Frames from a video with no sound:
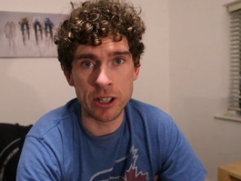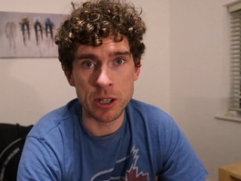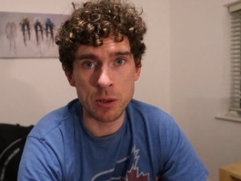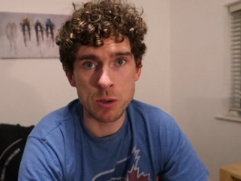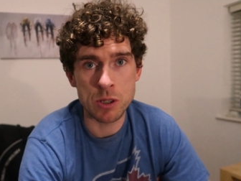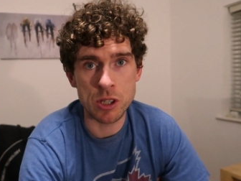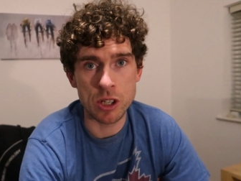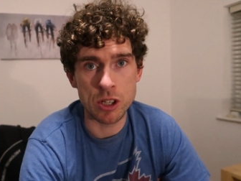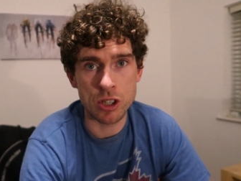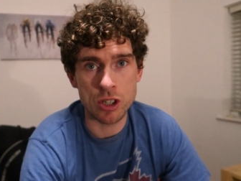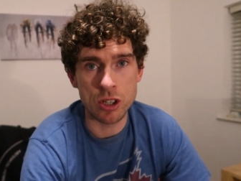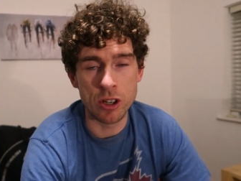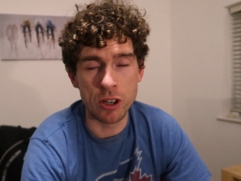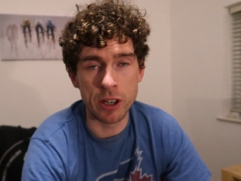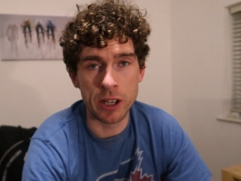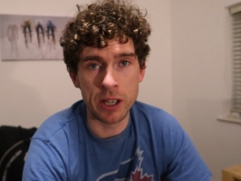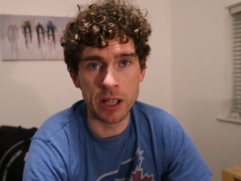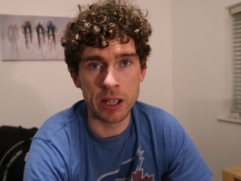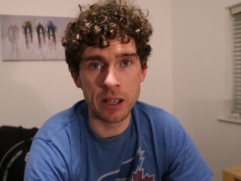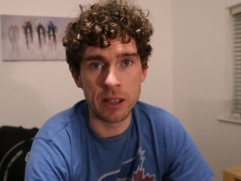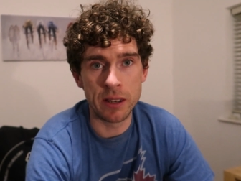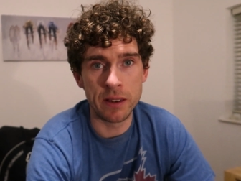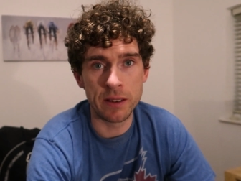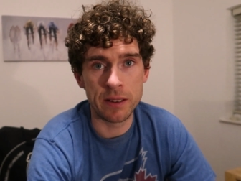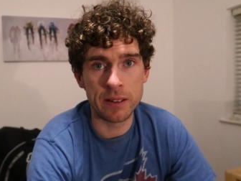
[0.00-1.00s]
I used to try
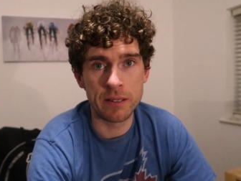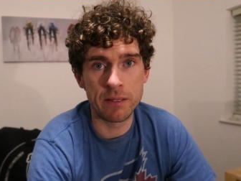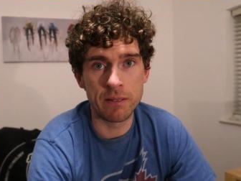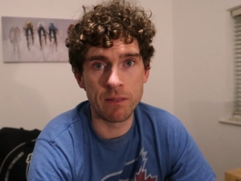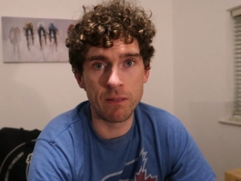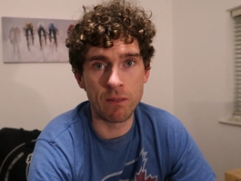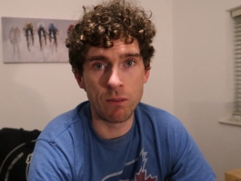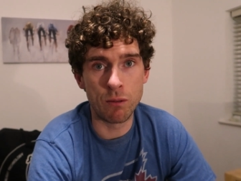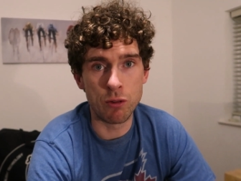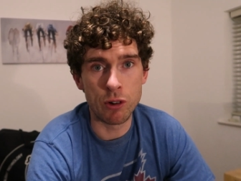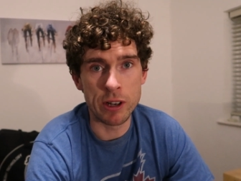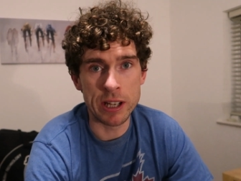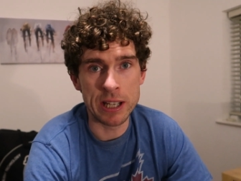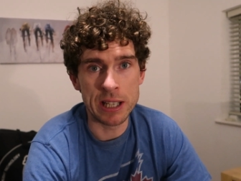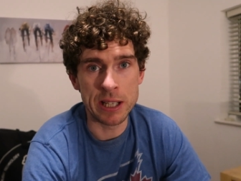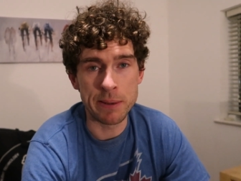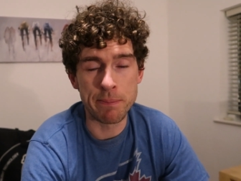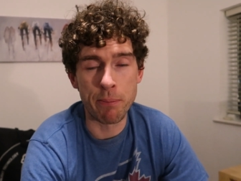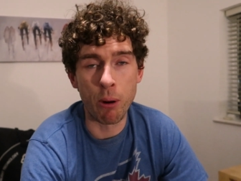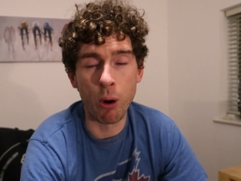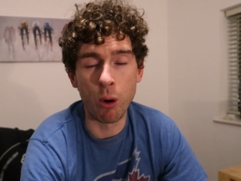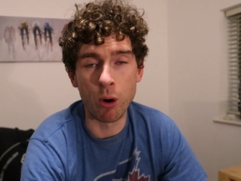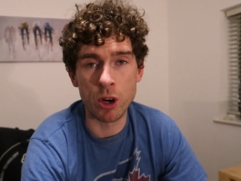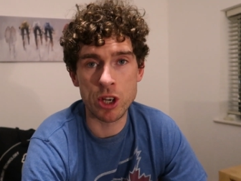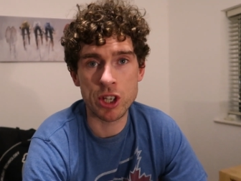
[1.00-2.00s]
and
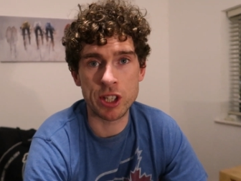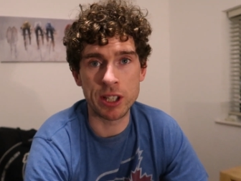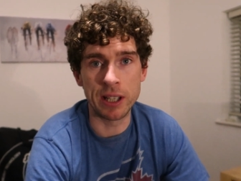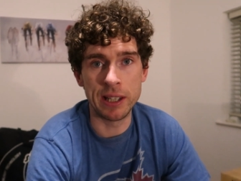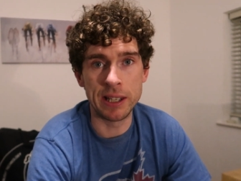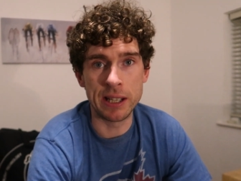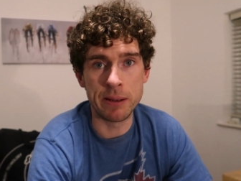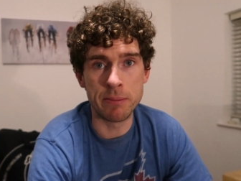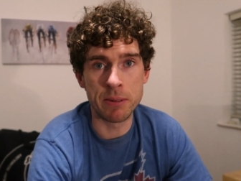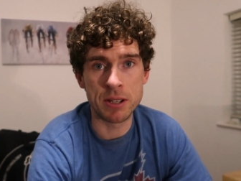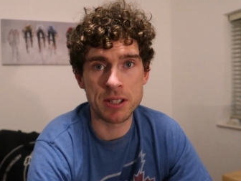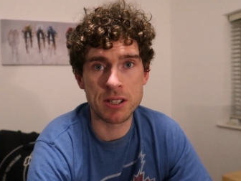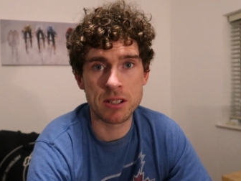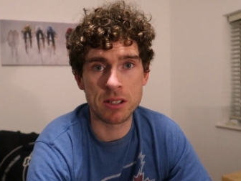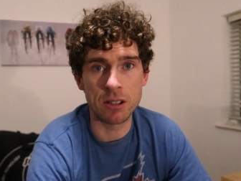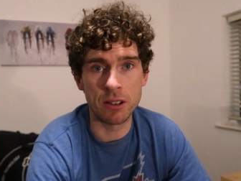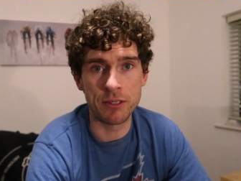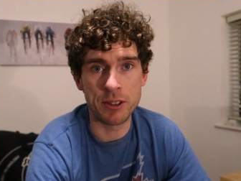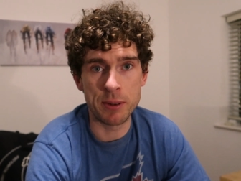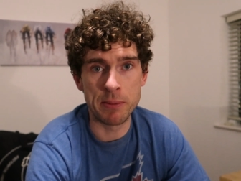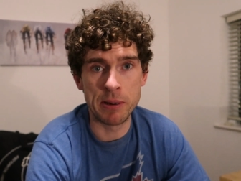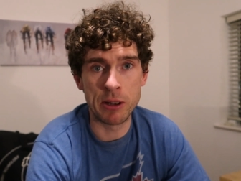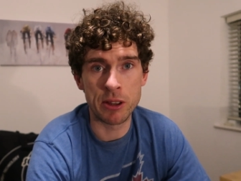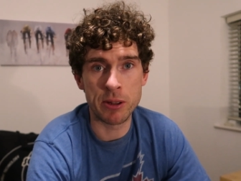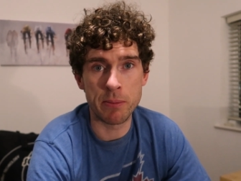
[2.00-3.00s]
really push the limits
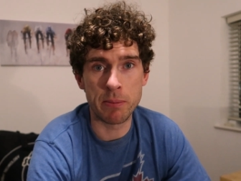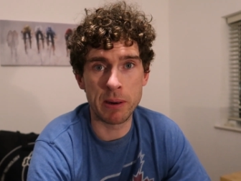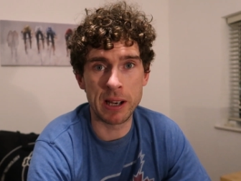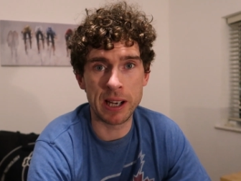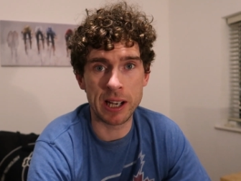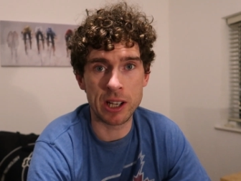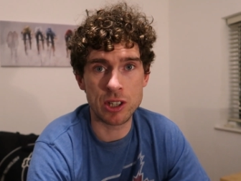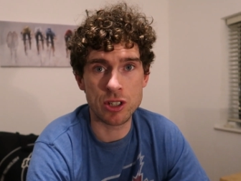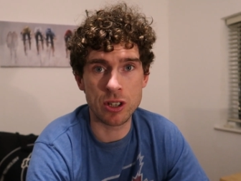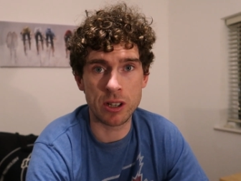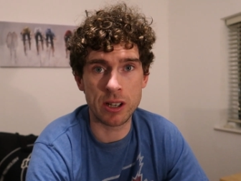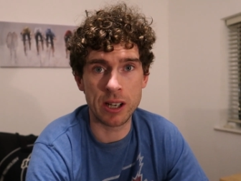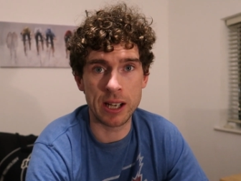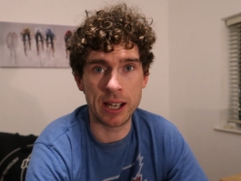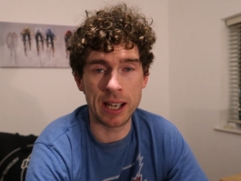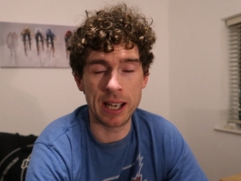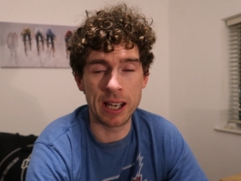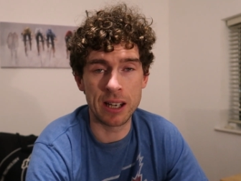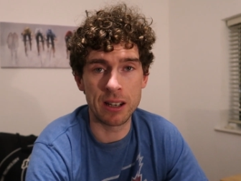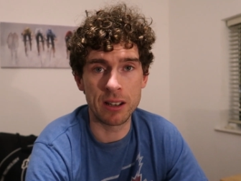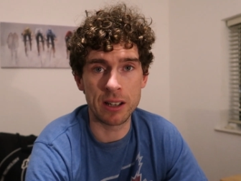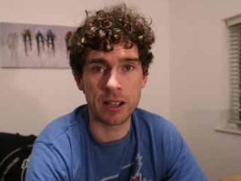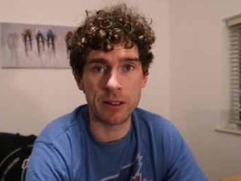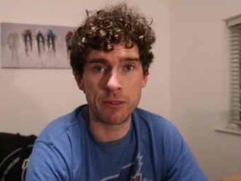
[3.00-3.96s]
of the amount of baggage I could get.